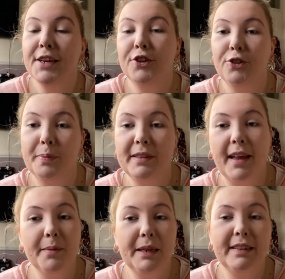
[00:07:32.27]
She's been
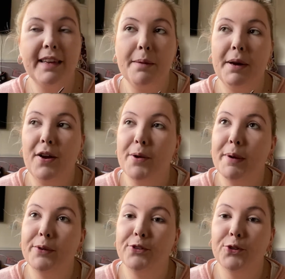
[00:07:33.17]
telling me to get my
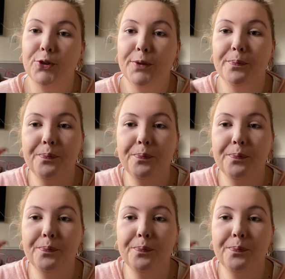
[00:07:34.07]
eyebrows done